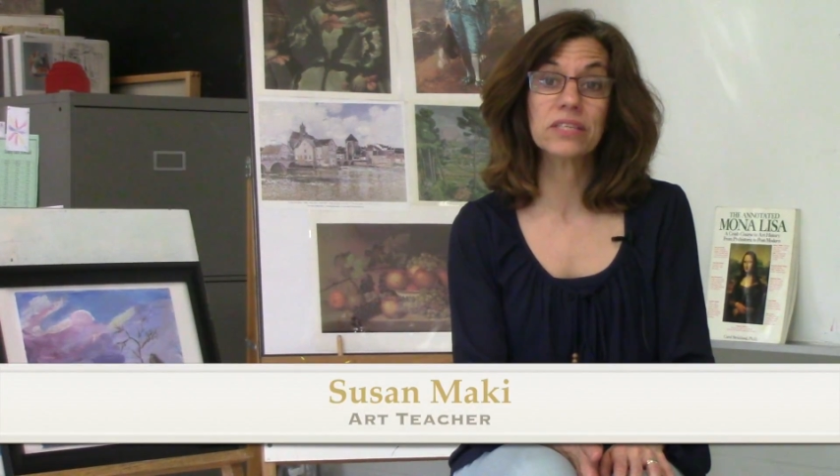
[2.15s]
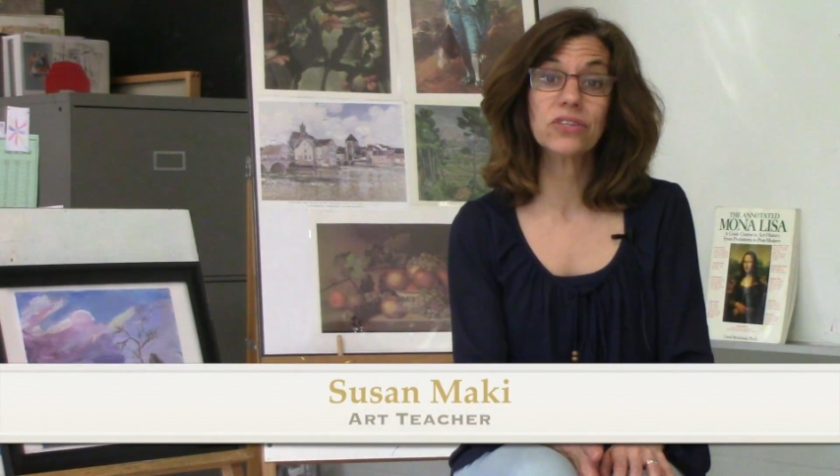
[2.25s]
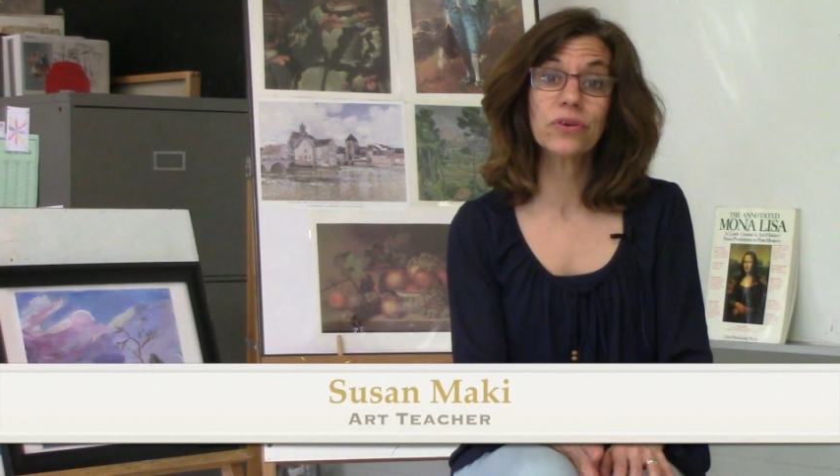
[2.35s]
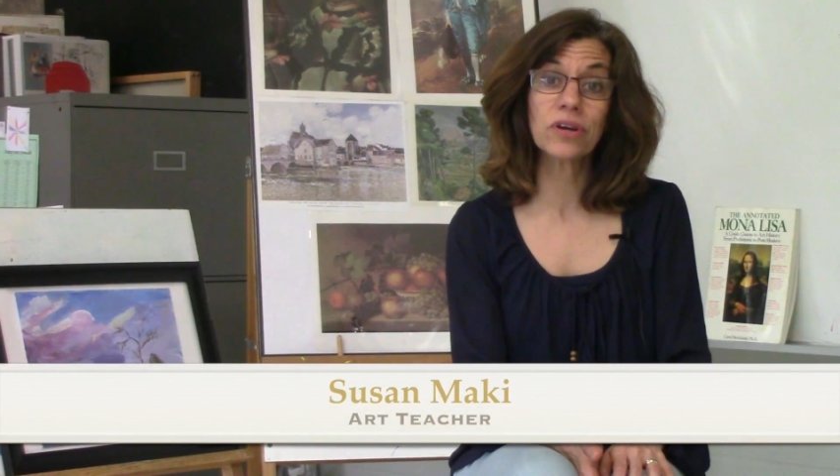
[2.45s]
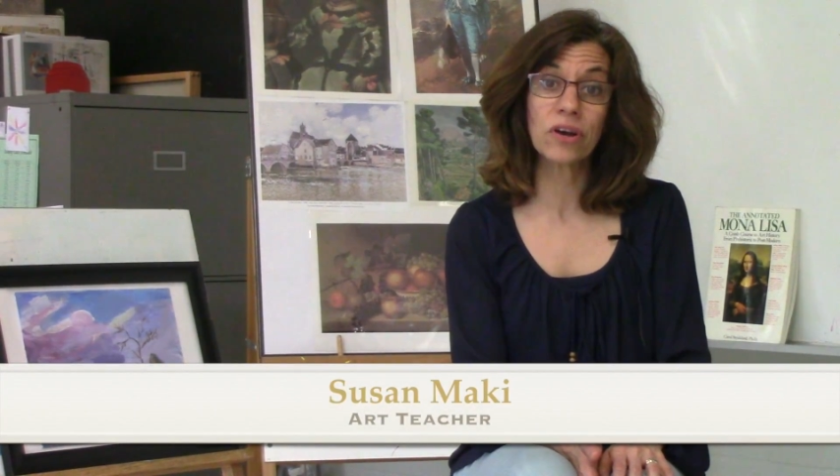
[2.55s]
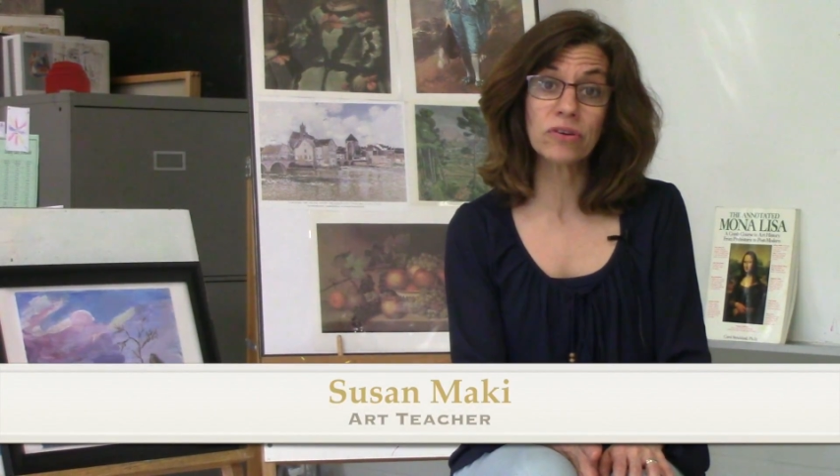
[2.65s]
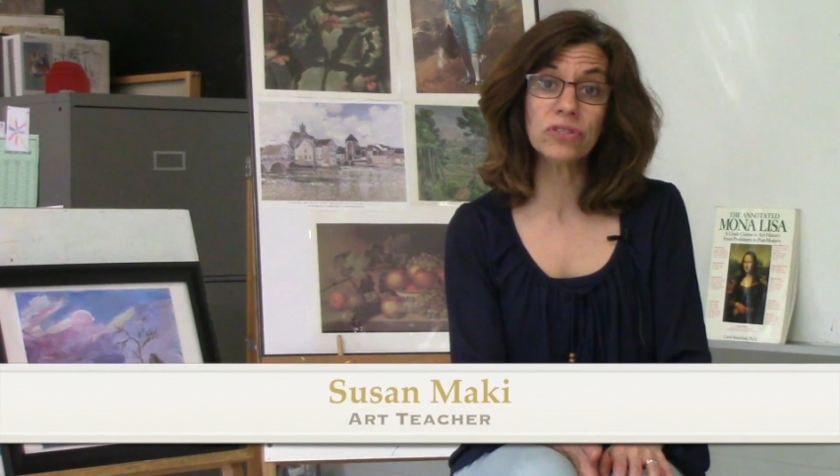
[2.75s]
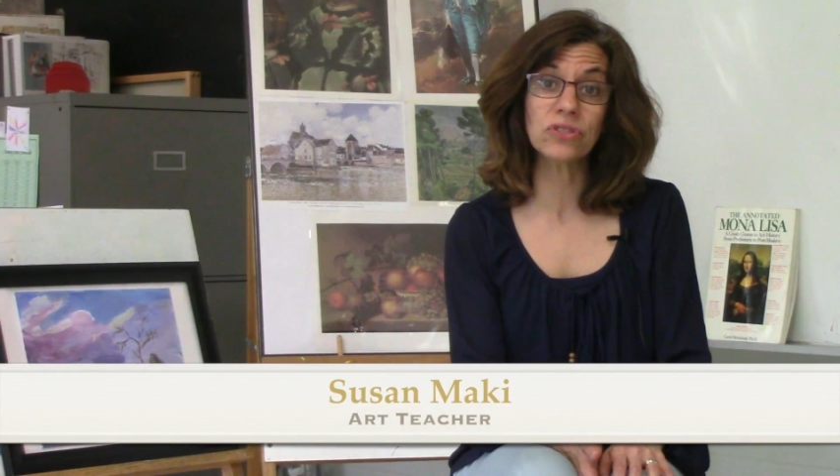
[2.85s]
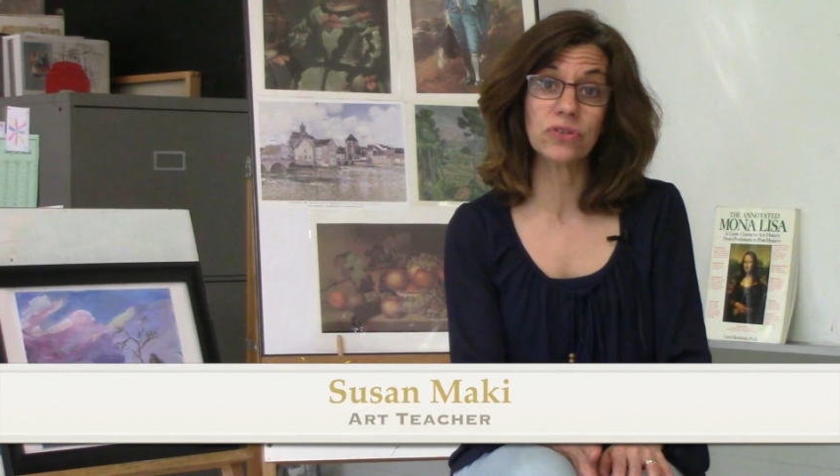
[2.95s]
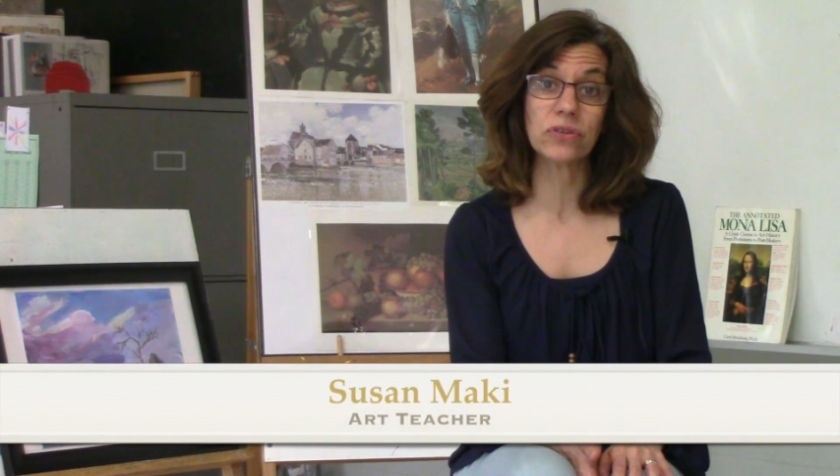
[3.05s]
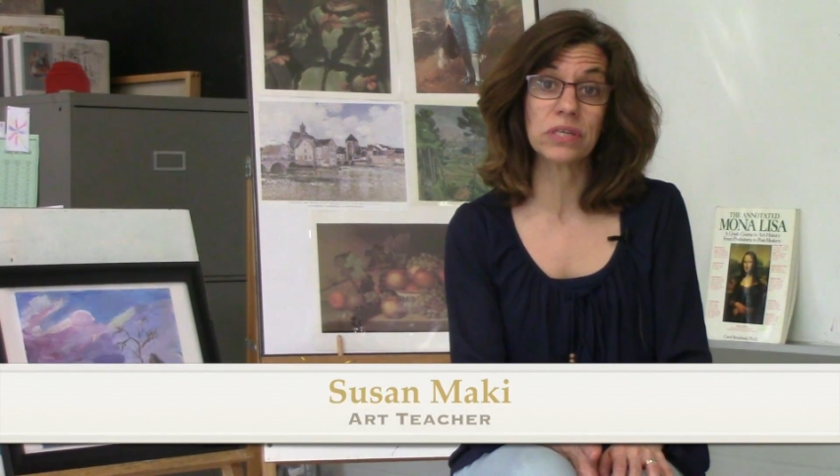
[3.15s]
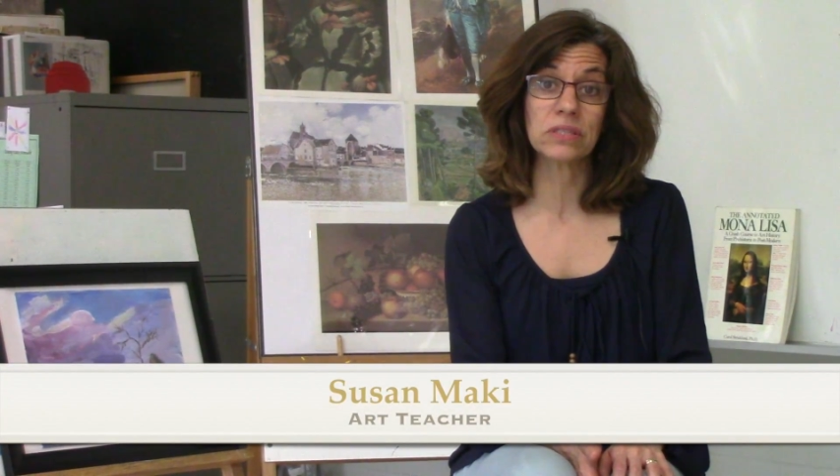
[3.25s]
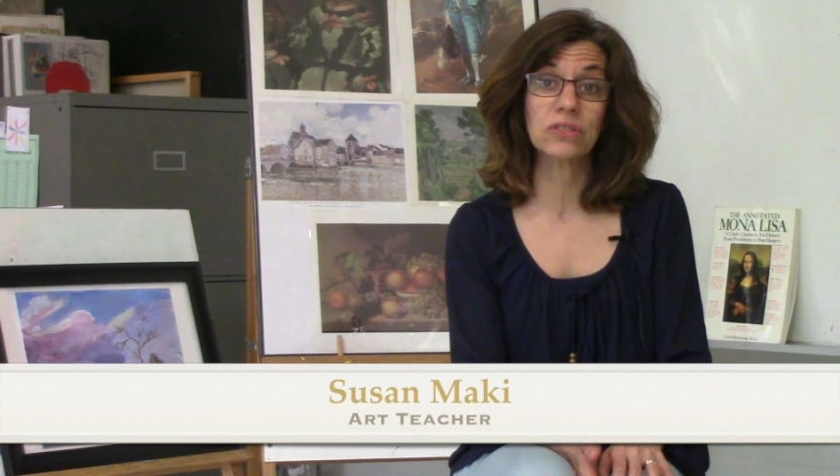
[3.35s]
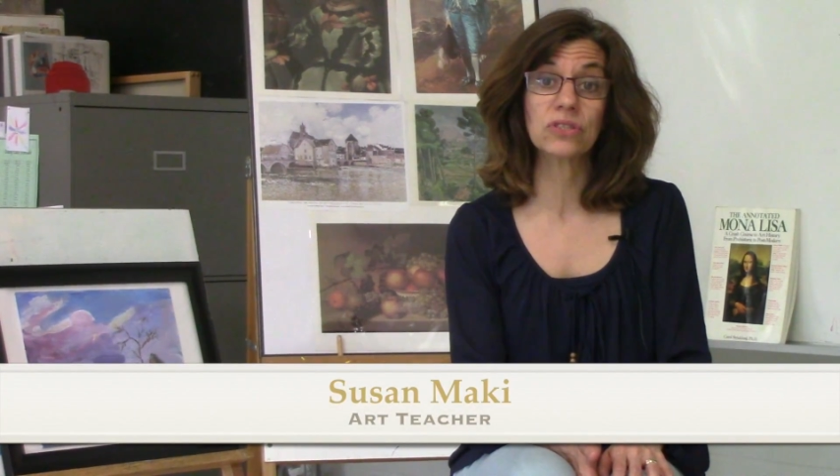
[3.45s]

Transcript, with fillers: is to encourage students